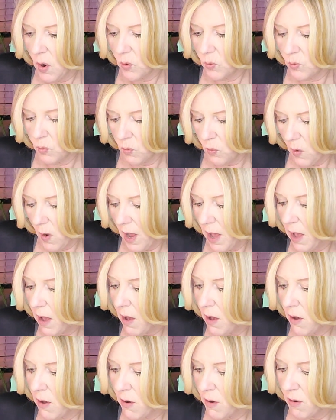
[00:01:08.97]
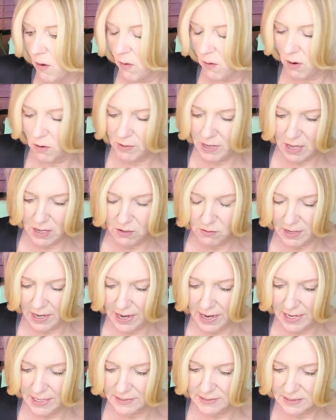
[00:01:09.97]
Whoa, okay, you
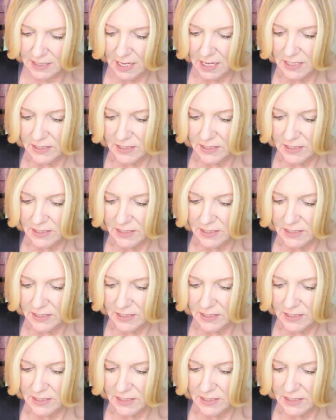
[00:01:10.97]
guys.